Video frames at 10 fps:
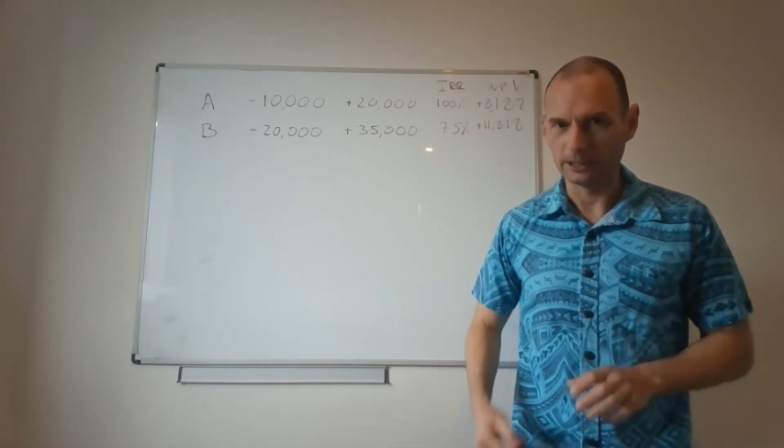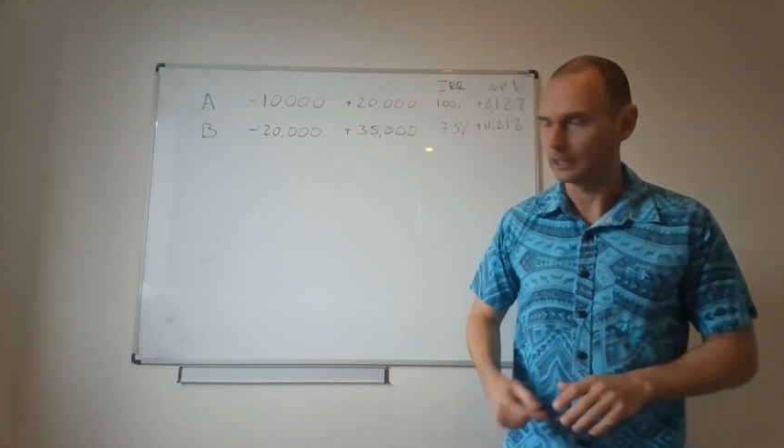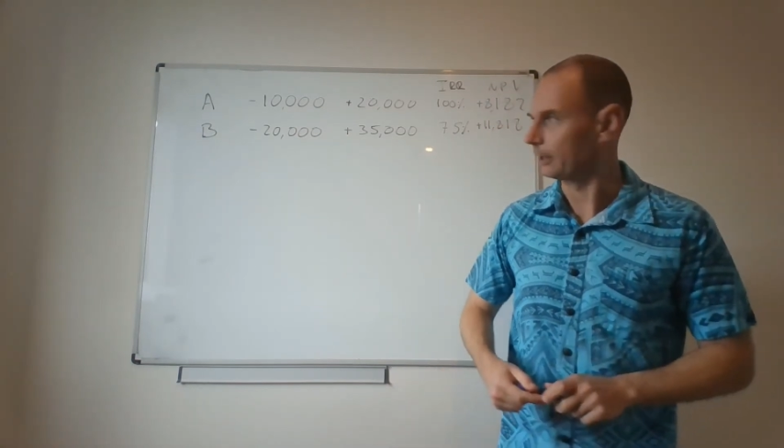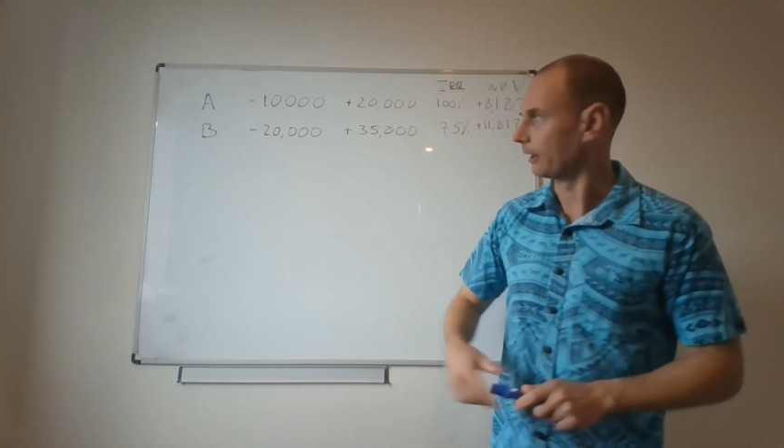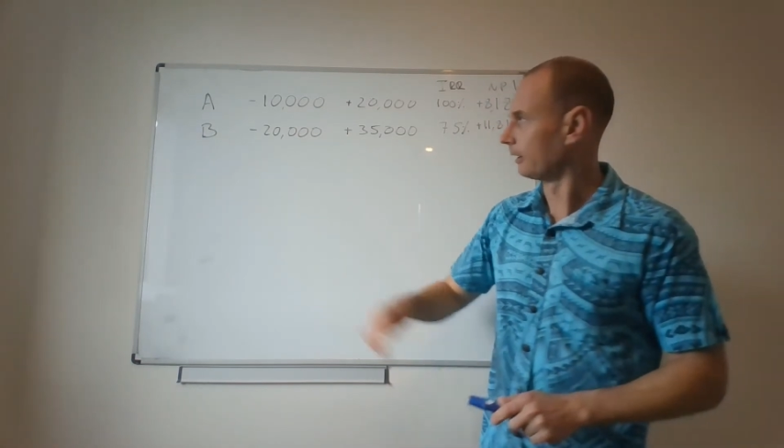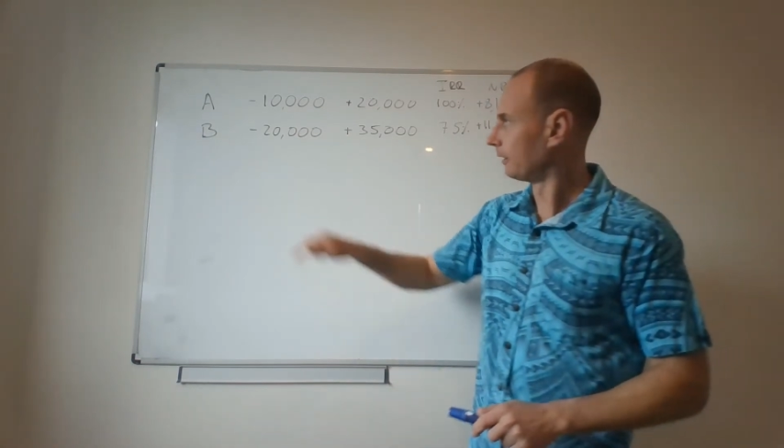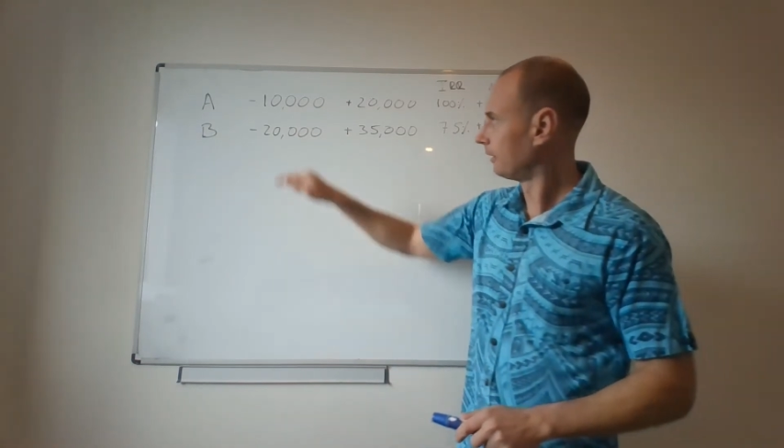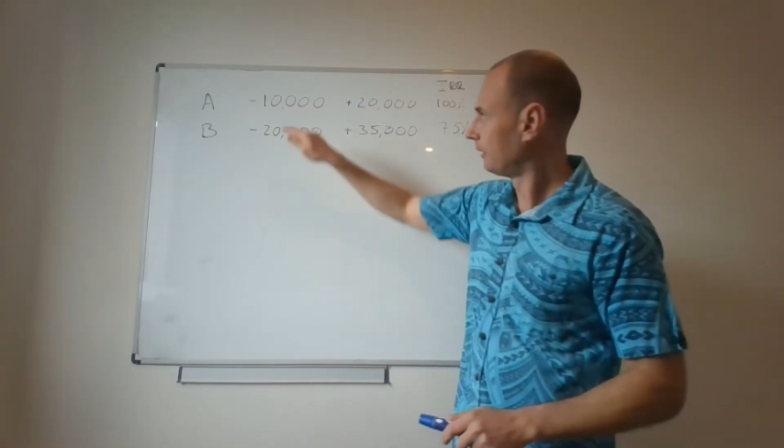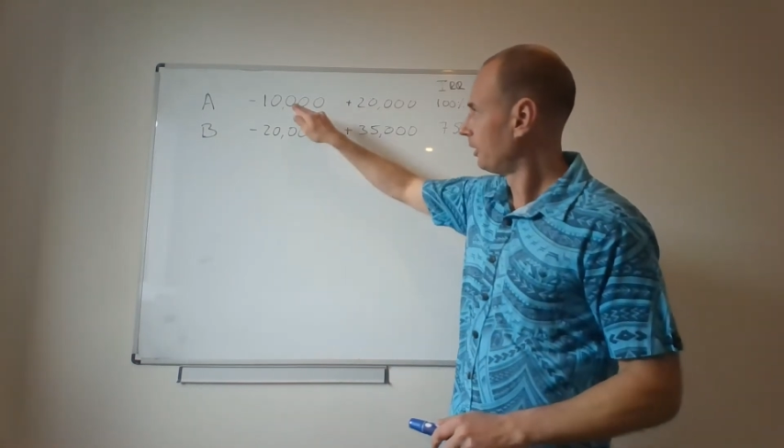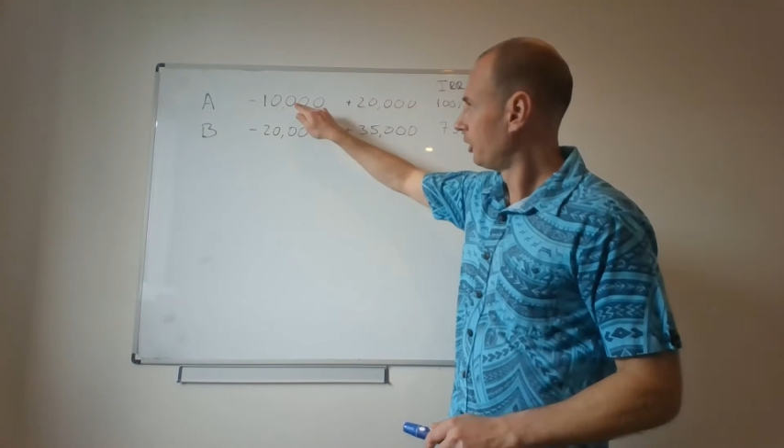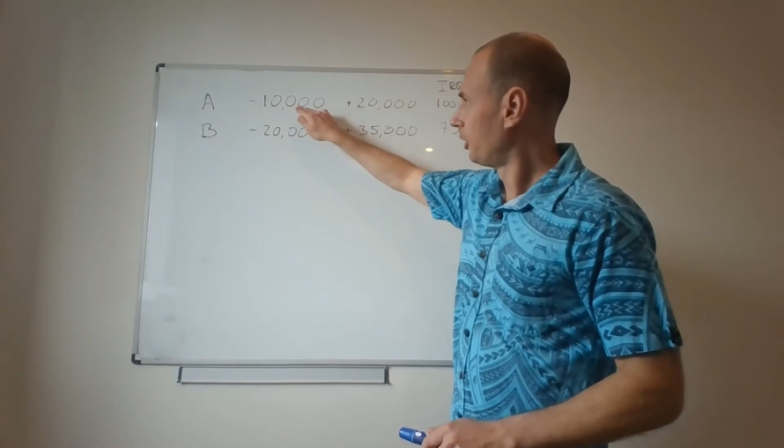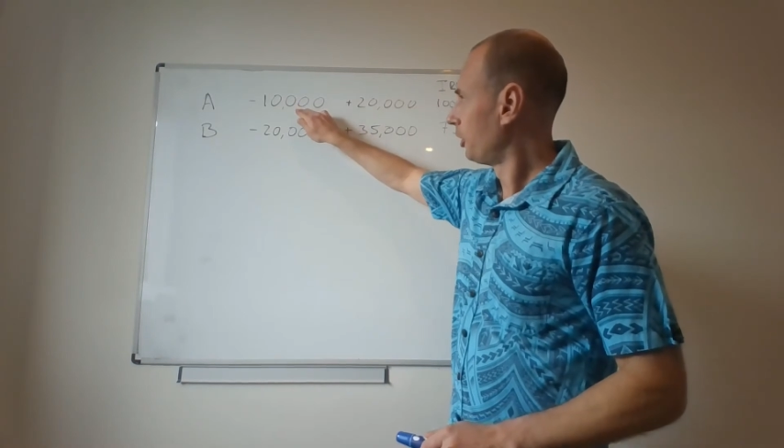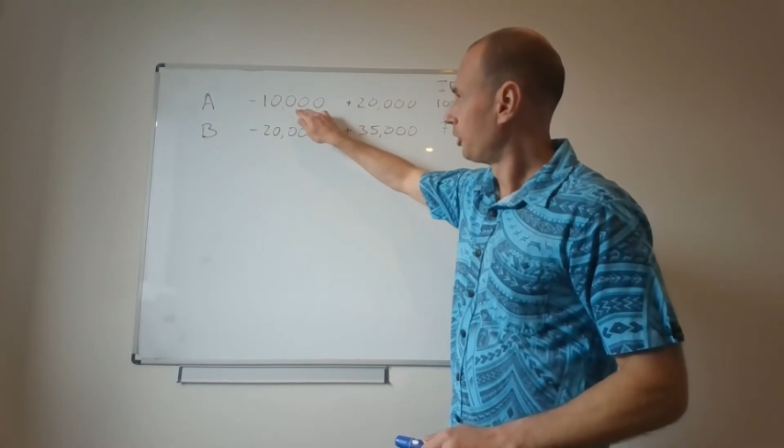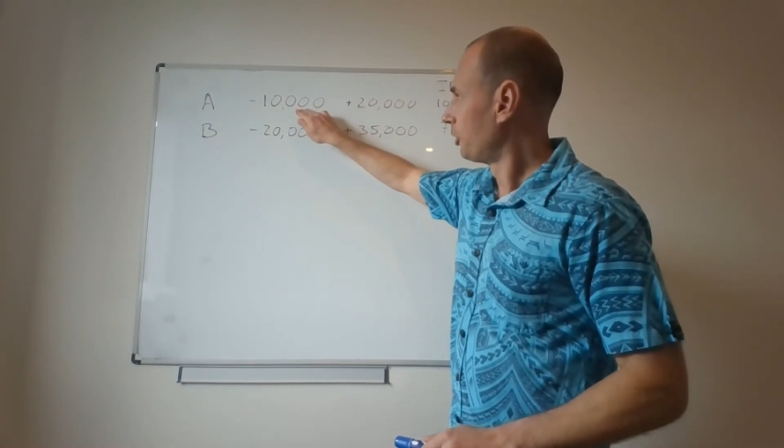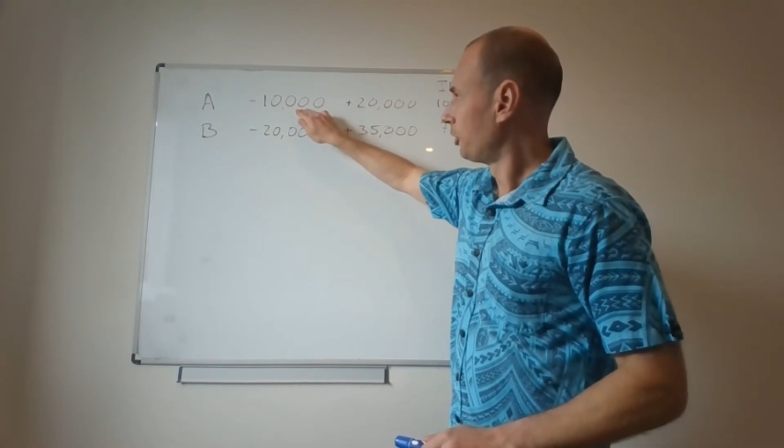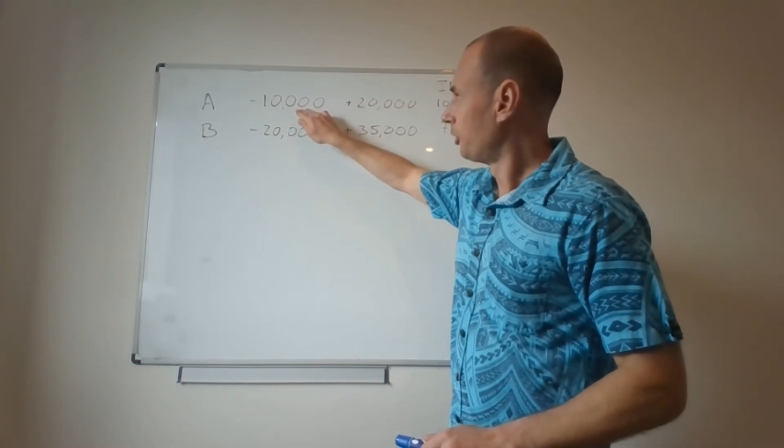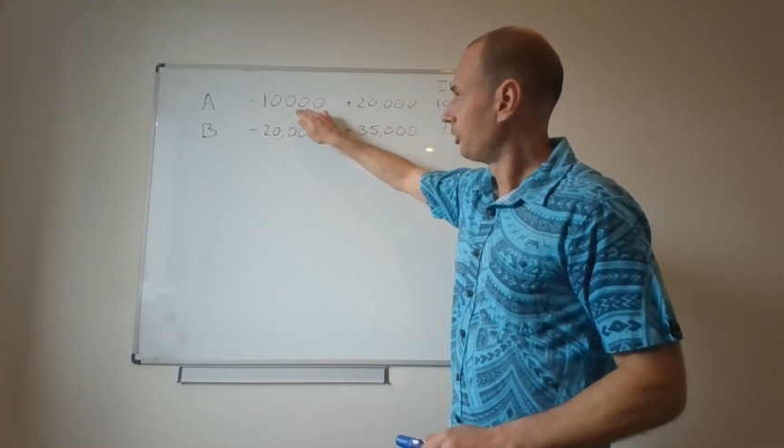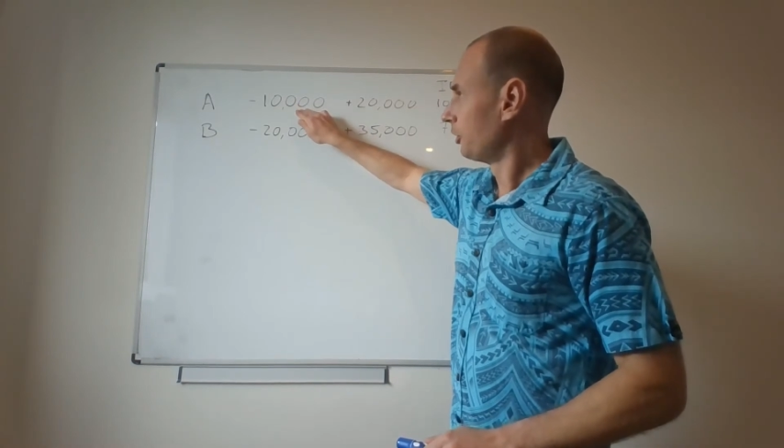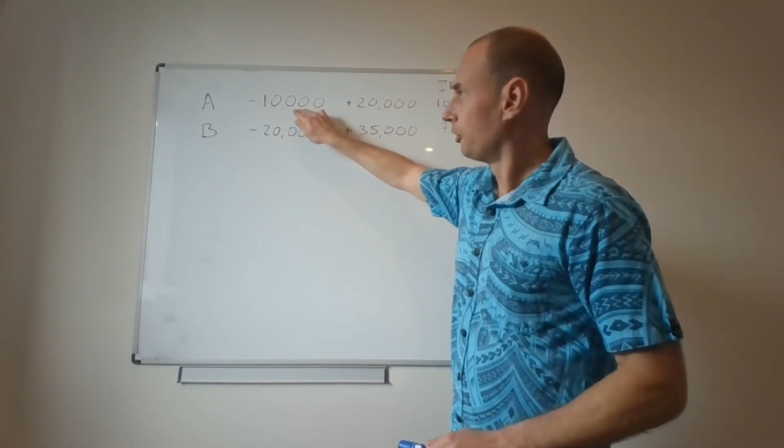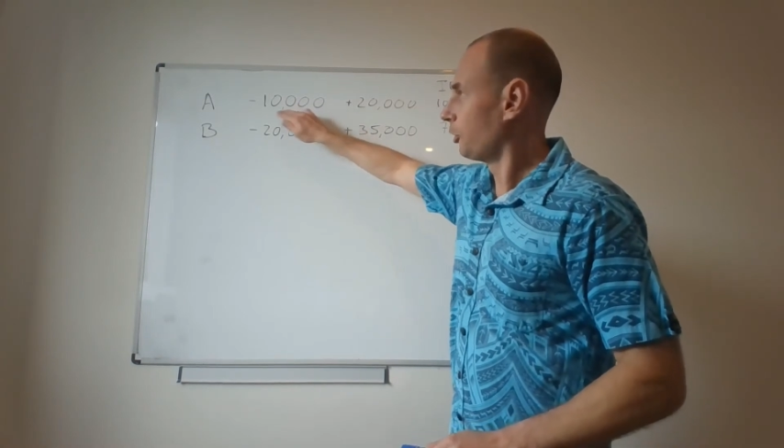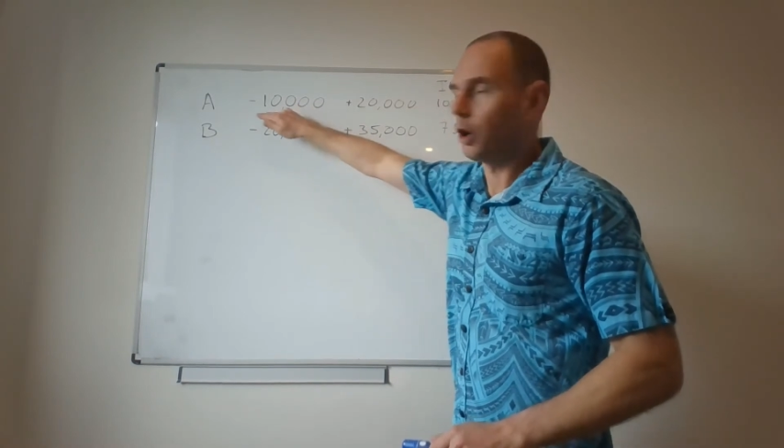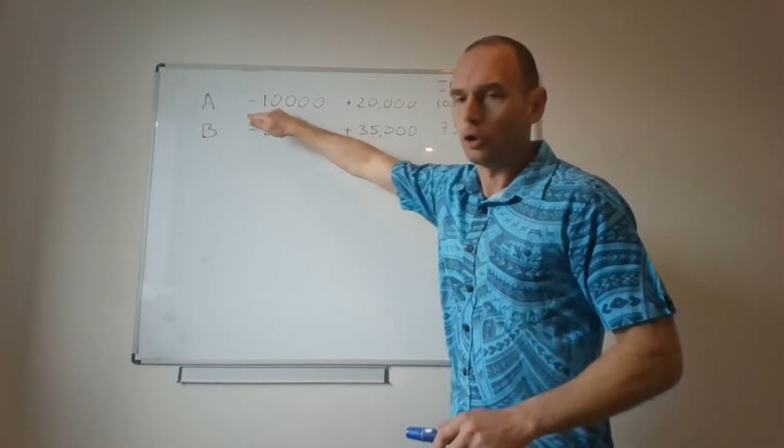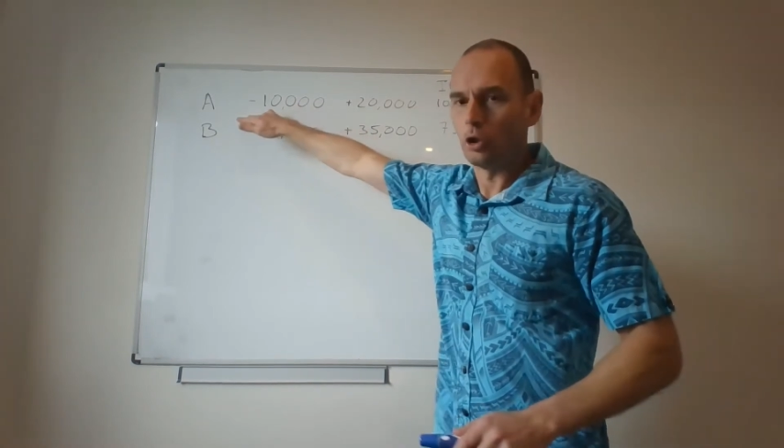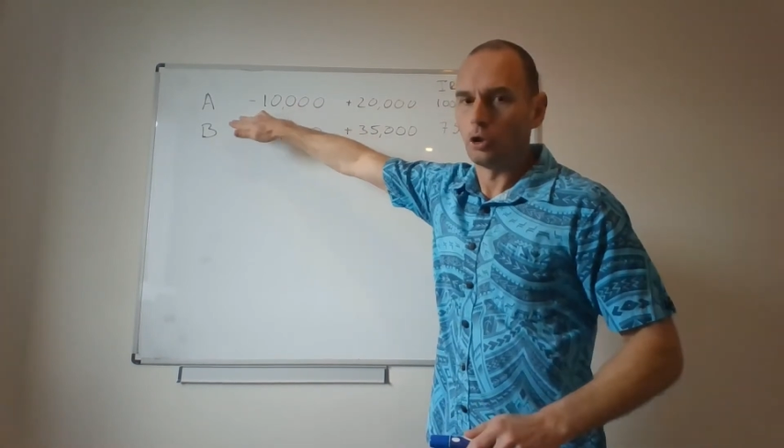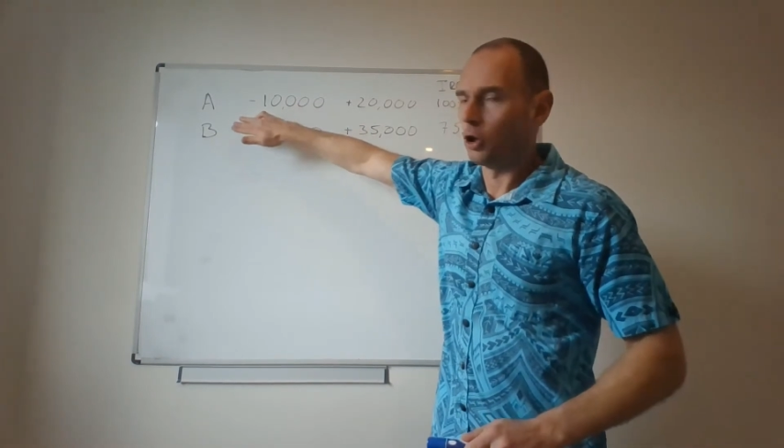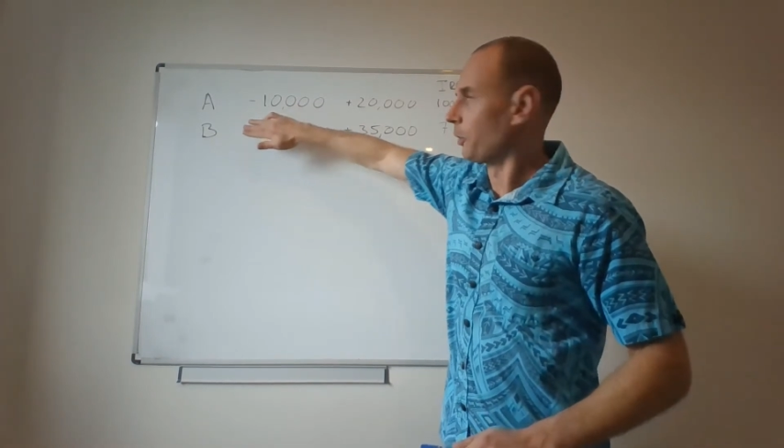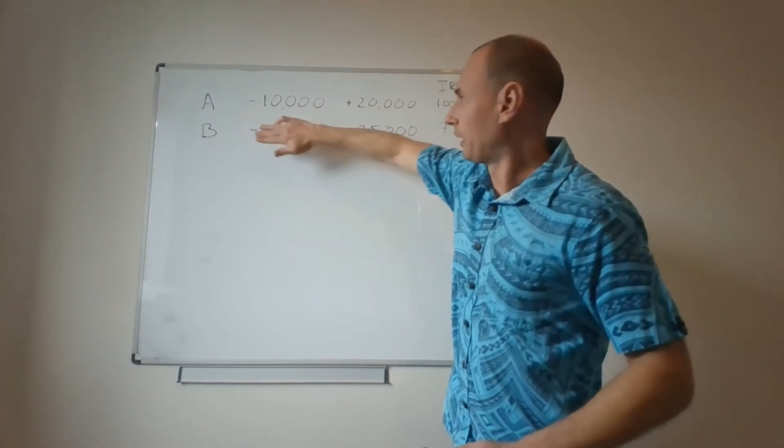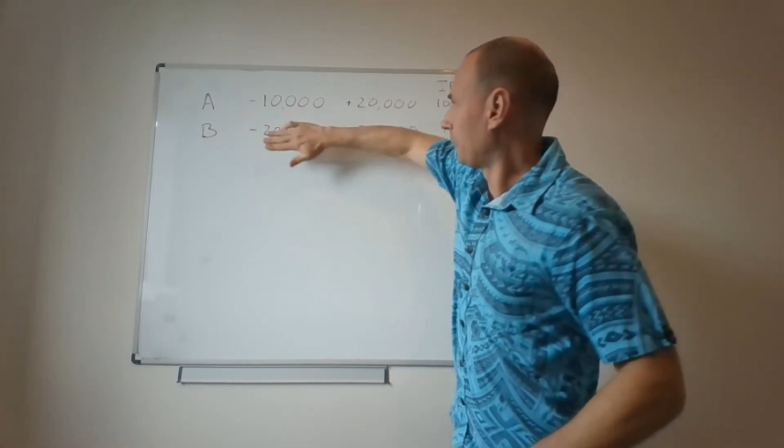here. You know that